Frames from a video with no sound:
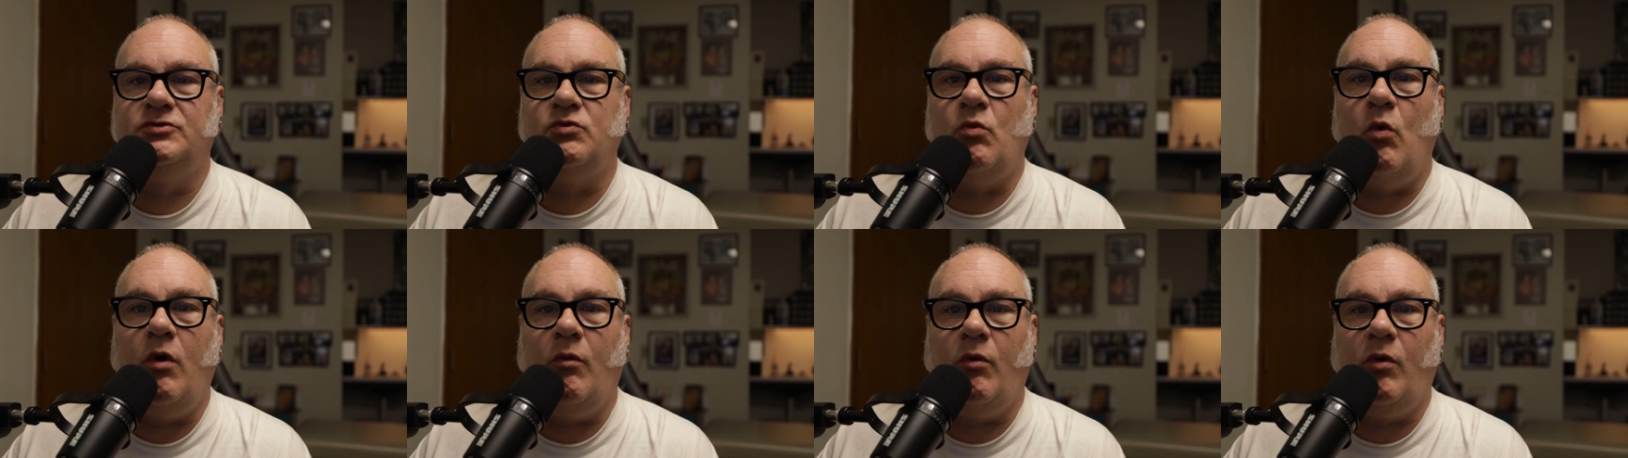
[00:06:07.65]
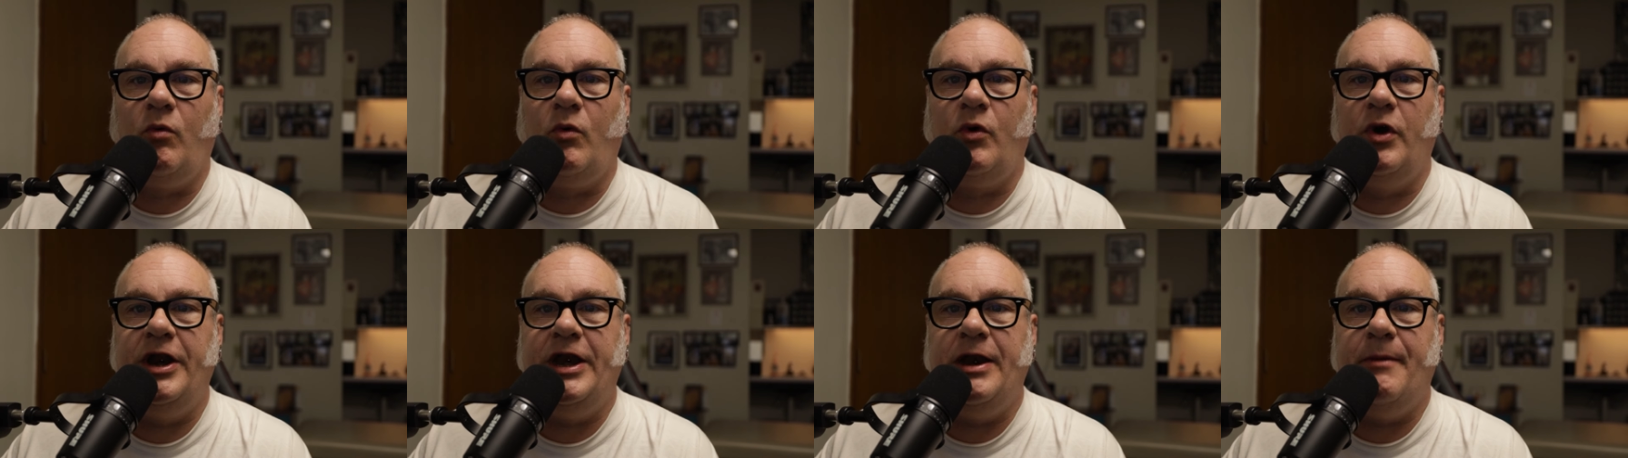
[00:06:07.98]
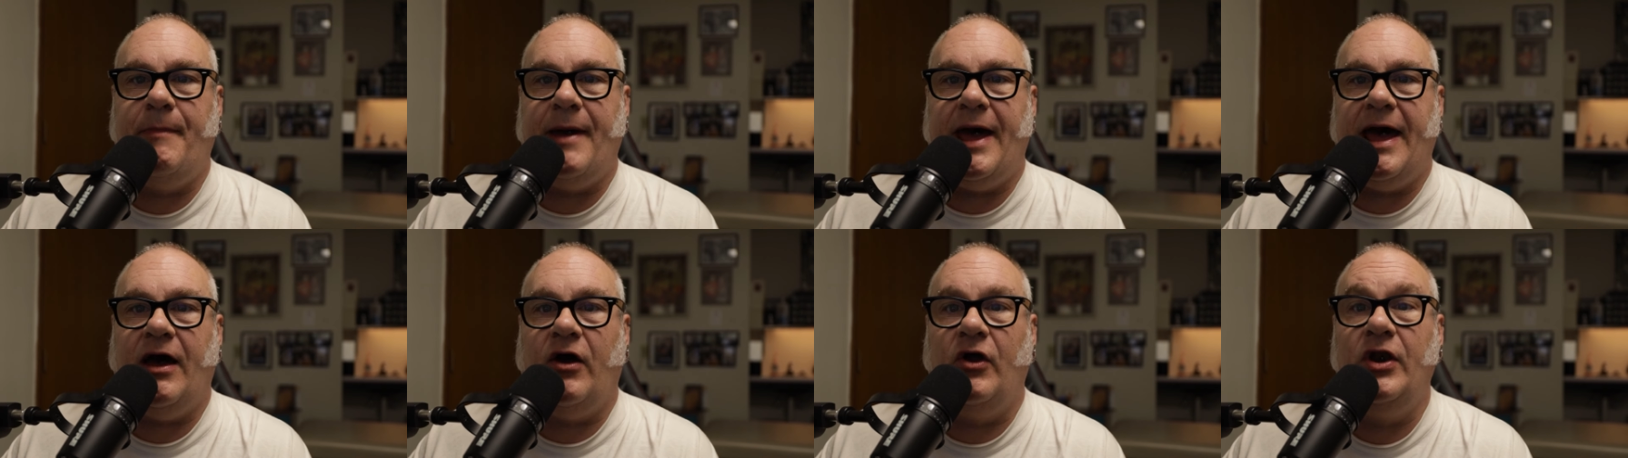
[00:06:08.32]
What we're worried
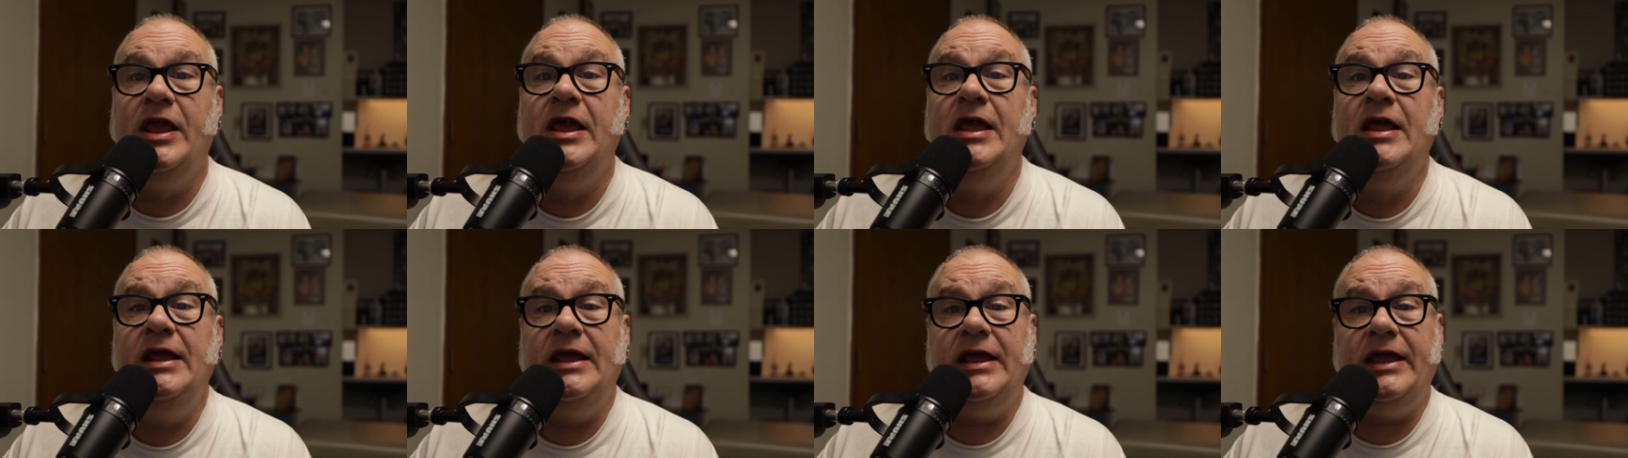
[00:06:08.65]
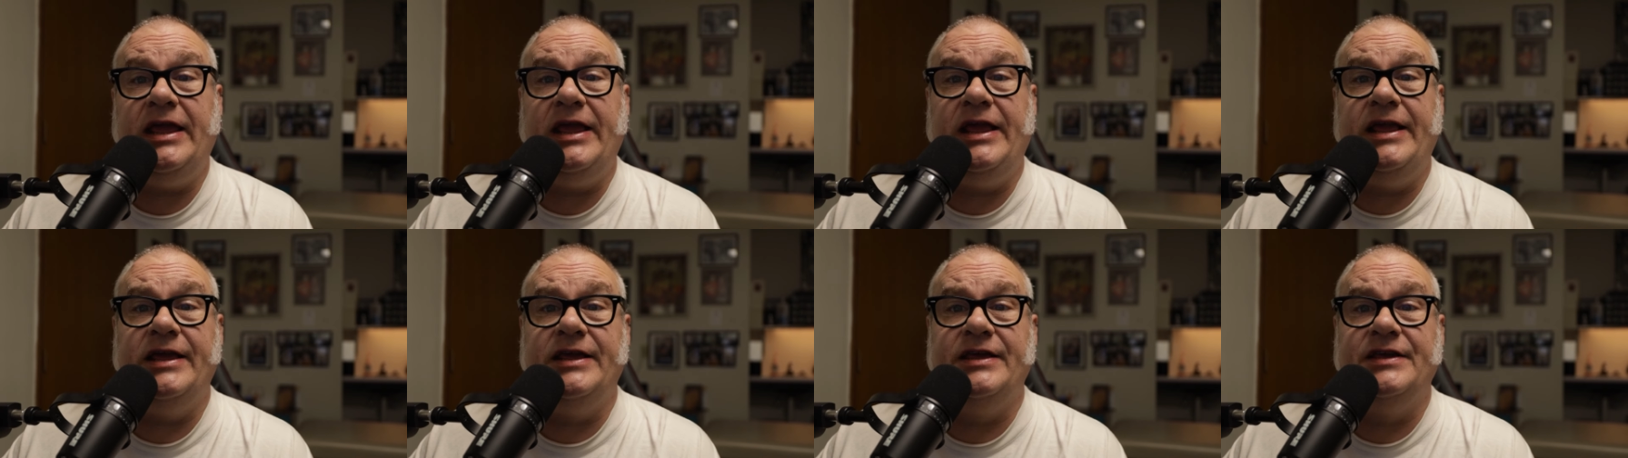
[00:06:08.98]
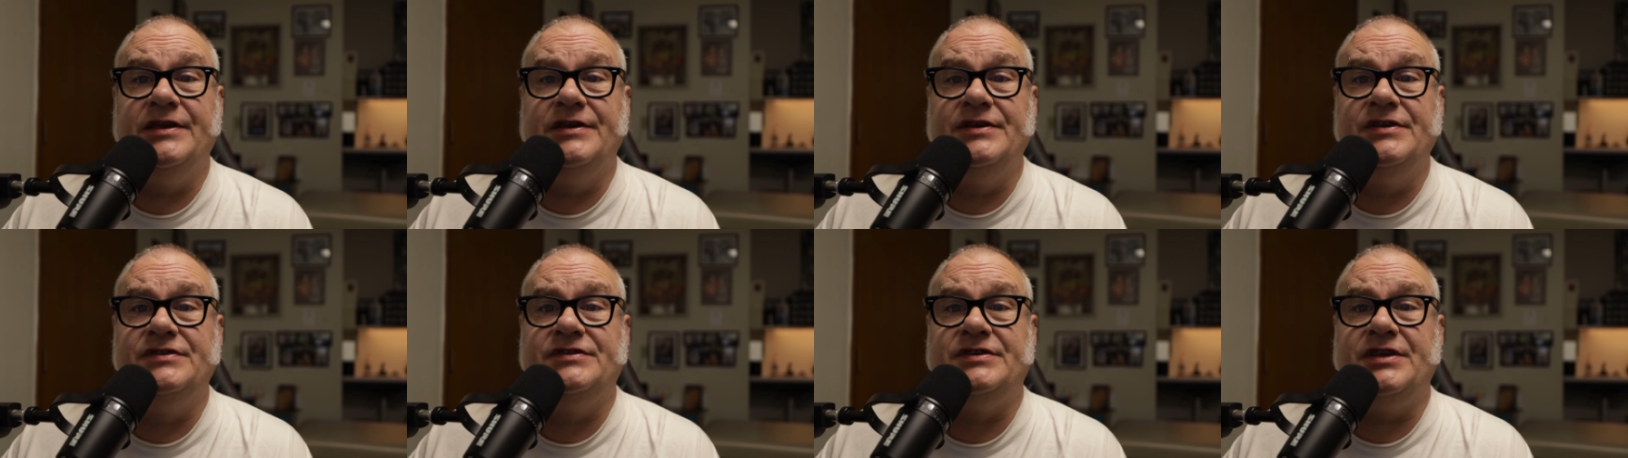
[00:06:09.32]
about
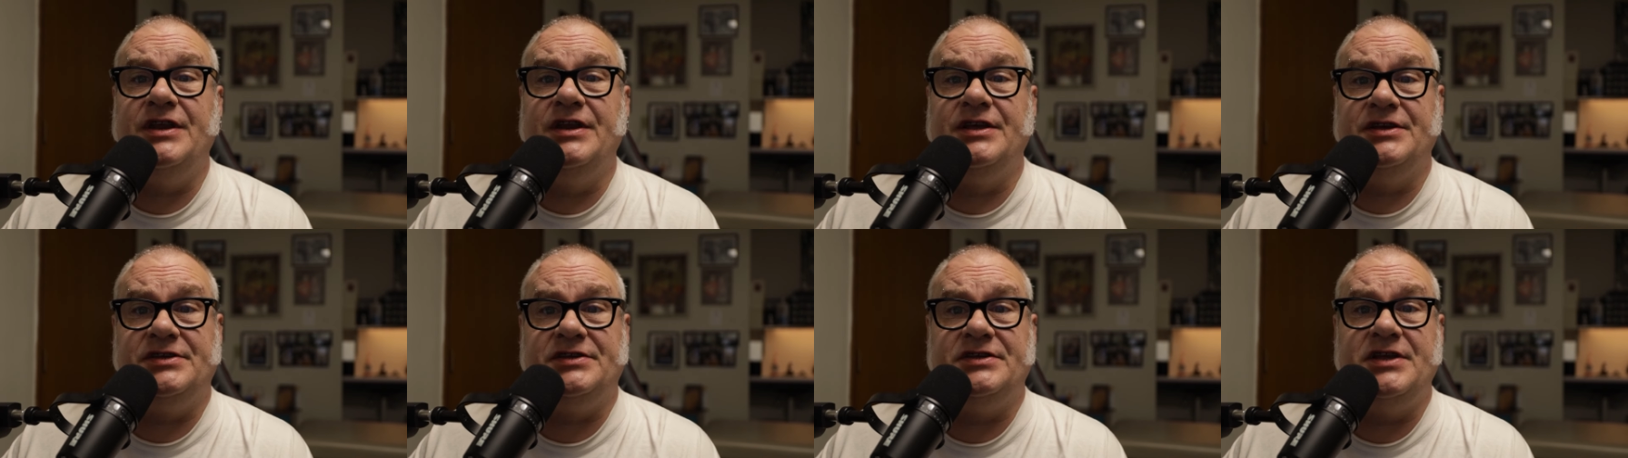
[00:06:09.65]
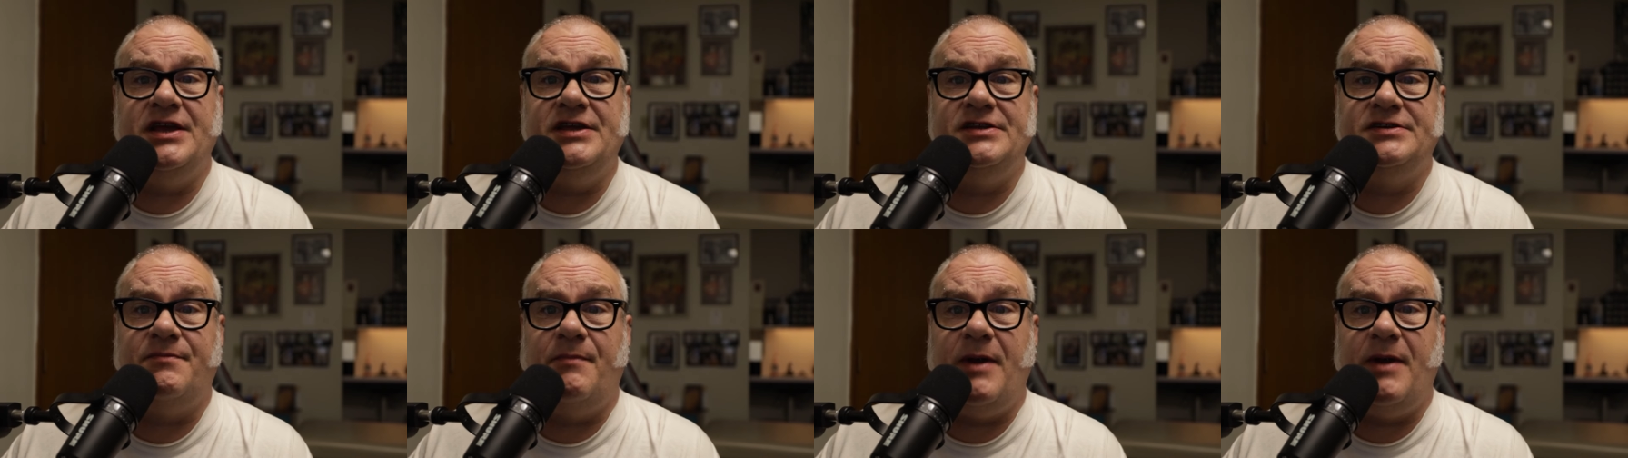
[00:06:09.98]
is an exchange